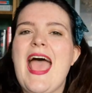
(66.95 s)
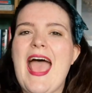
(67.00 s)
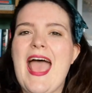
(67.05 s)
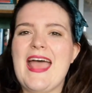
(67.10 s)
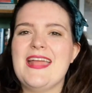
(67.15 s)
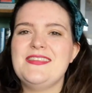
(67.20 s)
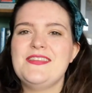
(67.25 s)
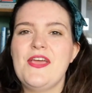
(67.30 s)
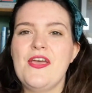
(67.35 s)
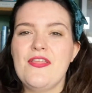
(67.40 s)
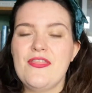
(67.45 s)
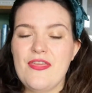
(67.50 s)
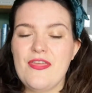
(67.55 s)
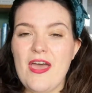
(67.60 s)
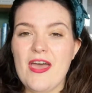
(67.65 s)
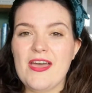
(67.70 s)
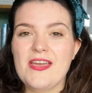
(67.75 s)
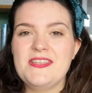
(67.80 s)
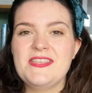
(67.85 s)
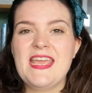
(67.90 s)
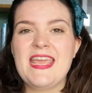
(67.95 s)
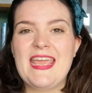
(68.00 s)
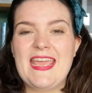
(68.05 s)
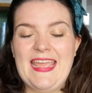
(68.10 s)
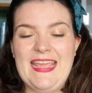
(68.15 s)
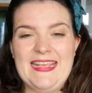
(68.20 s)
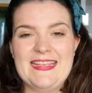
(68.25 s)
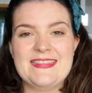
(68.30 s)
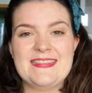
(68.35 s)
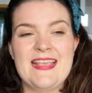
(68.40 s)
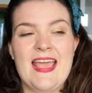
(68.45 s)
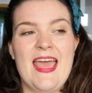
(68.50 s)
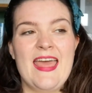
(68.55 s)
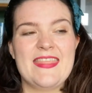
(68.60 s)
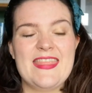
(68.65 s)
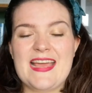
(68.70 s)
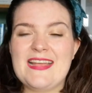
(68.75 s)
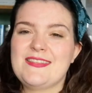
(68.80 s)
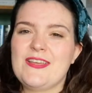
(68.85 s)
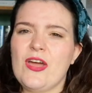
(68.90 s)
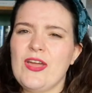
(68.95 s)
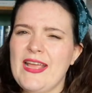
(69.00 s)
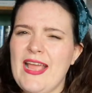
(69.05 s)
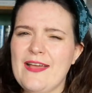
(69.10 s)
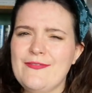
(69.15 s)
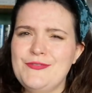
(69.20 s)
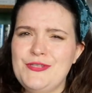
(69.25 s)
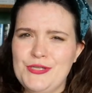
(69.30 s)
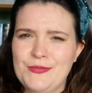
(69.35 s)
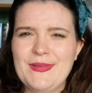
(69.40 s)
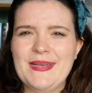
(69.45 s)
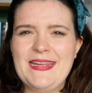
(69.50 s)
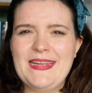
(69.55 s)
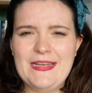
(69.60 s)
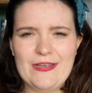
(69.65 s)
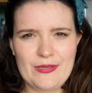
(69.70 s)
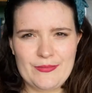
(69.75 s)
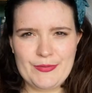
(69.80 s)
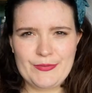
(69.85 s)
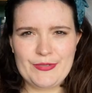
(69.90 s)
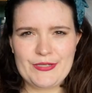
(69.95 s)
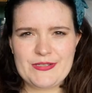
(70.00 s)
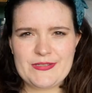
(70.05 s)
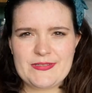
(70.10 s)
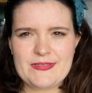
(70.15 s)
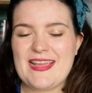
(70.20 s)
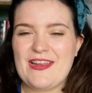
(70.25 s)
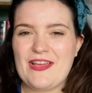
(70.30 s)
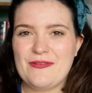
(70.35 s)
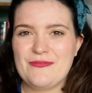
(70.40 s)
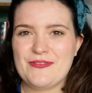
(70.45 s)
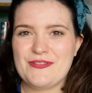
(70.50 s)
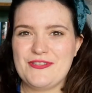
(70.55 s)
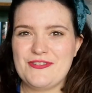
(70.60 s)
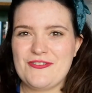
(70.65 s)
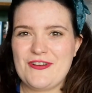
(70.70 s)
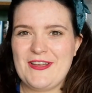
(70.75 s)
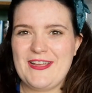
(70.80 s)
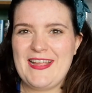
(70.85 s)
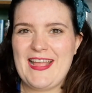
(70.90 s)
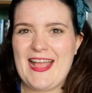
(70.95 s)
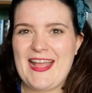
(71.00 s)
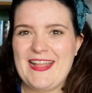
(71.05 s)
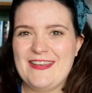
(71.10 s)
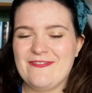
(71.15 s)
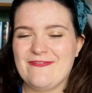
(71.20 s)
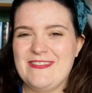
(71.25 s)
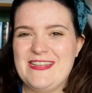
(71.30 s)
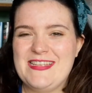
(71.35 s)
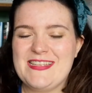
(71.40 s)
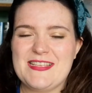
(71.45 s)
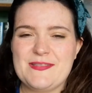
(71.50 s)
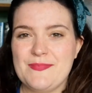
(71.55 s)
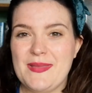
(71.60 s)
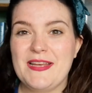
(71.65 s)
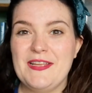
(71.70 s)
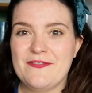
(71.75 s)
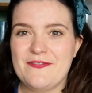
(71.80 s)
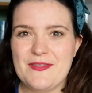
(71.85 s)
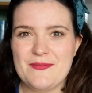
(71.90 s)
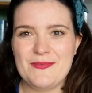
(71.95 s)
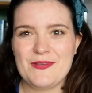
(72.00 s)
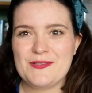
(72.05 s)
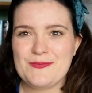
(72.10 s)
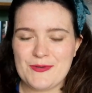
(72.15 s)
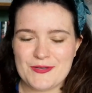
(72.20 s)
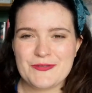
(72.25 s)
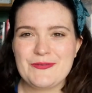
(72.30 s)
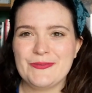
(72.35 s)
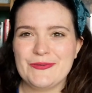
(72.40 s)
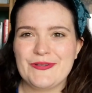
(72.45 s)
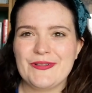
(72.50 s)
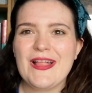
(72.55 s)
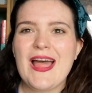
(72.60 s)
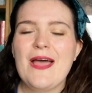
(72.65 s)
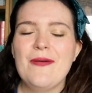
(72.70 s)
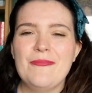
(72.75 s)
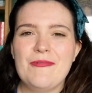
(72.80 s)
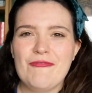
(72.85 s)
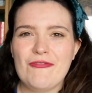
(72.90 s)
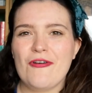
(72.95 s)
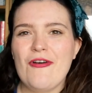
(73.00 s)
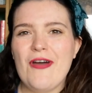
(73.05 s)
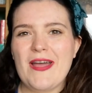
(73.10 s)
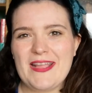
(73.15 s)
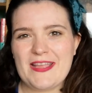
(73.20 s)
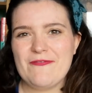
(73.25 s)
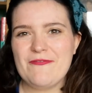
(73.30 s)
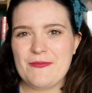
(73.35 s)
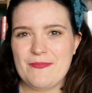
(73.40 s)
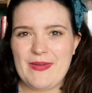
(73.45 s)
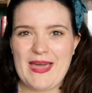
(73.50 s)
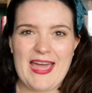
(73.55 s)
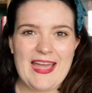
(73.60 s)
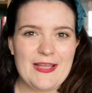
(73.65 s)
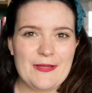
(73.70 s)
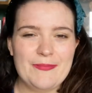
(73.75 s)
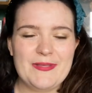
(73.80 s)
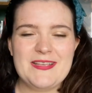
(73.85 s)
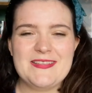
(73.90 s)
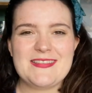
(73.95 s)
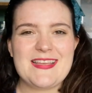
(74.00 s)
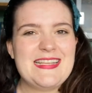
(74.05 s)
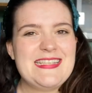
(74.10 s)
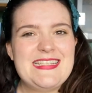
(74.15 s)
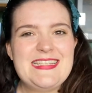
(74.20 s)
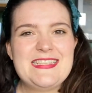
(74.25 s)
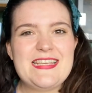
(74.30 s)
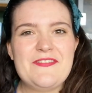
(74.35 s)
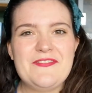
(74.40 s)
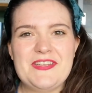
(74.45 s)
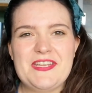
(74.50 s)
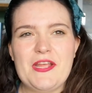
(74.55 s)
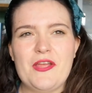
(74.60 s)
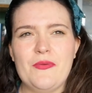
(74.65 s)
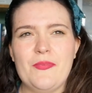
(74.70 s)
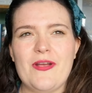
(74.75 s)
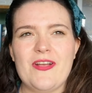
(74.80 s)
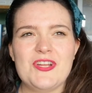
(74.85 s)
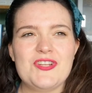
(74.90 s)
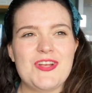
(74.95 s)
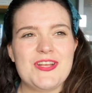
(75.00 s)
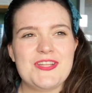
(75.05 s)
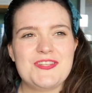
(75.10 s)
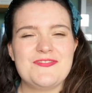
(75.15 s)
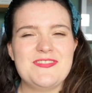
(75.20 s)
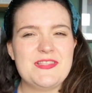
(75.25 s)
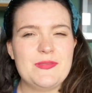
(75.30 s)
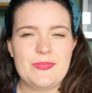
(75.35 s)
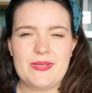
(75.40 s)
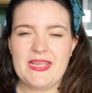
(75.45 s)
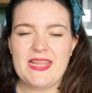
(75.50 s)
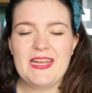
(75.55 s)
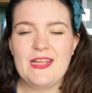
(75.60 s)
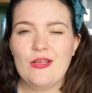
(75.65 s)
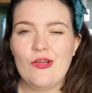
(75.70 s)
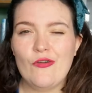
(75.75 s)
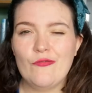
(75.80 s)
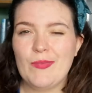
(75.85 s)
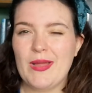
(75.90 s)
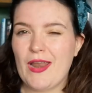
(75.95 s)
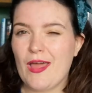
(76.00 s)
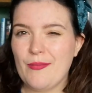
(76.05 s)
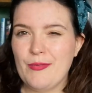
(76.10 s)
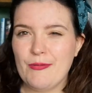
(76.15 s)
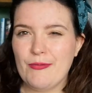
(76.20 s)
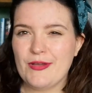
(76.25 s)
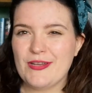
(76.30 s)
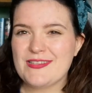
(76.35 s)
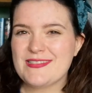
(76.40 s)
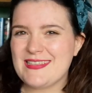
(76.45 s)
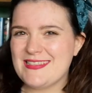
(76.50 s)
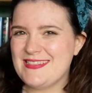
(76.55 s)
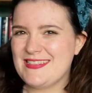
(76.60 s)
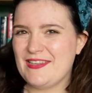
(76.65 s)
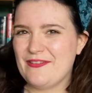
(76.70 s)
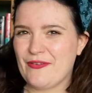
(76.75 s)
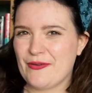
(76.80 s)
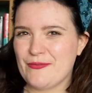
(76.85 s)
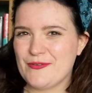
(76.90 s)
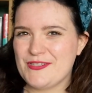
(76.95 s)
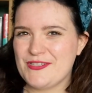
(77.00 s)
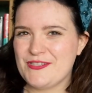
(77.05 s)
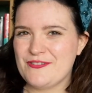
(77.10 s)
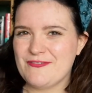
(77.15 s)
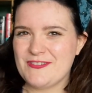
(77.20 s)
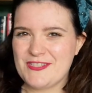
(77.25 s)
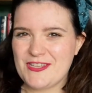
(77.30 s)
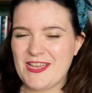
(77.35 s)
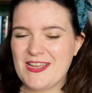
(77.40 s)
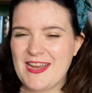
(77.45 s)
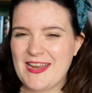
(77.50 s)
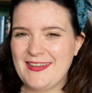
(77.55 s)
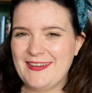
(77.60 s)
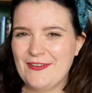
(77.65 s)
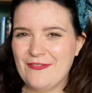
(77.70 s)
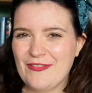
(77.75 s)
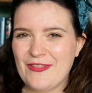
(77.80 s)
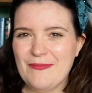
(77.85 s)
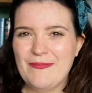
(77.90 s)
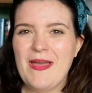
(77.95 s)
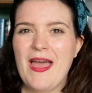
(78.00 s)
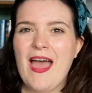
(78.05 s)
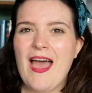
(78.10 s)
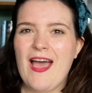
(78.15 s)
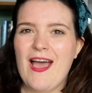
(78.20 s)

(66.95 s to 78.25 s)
And third is that I have too many library books and I want to try and read as many of them as possible before I give them back, because I did a video where I tried to read the beginning of my library books and see if I wanted to return any of them,